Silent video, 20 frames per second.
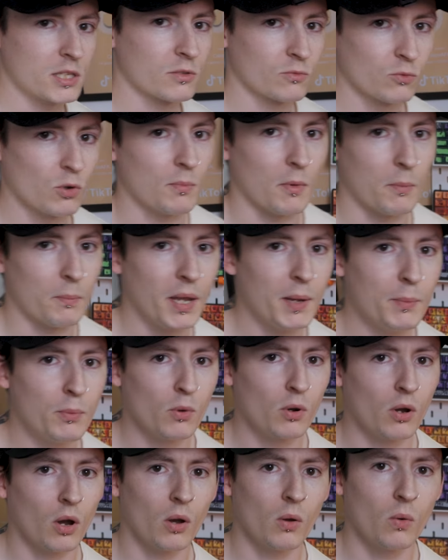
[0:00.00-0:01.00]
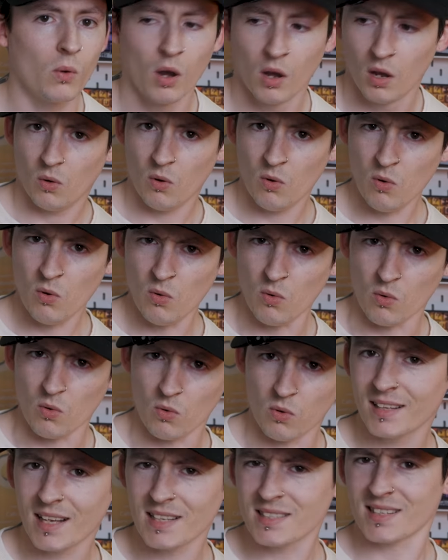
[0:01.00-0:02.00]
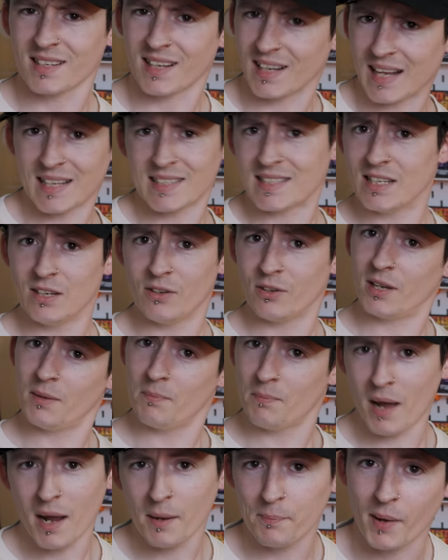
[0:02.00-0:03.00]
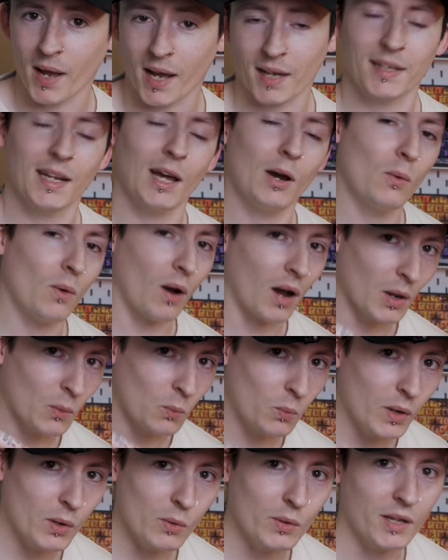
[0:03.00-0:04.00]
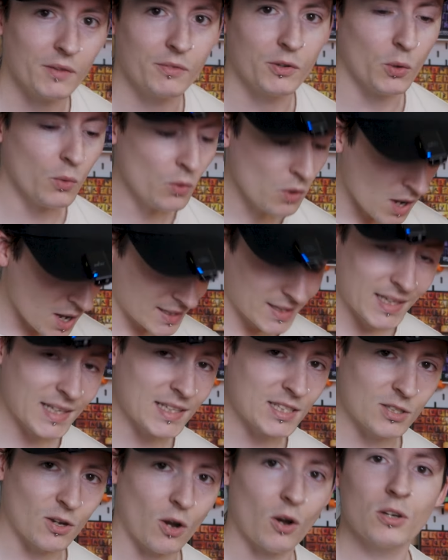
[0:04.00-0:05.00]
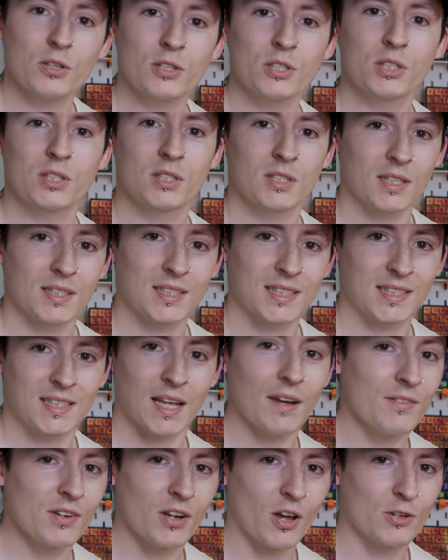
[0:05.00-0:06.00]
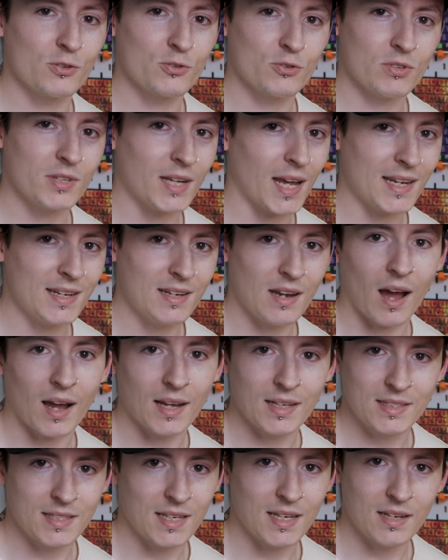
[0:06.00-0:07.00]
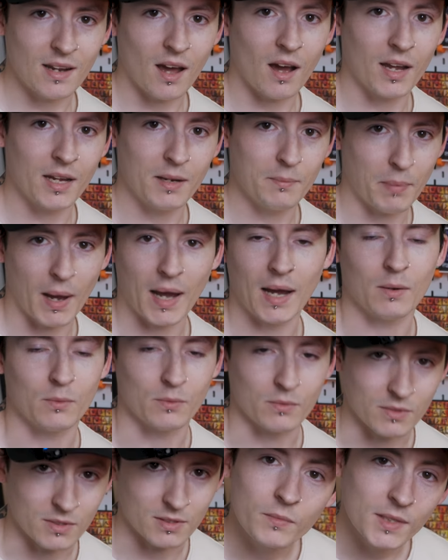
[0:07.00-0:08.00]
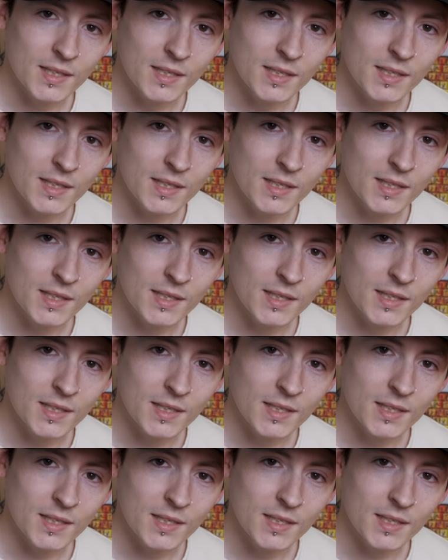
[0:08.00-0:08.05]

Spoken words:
the room and people go, ooh, that's a classy looking backpack. Now, I will give you, this costs £799.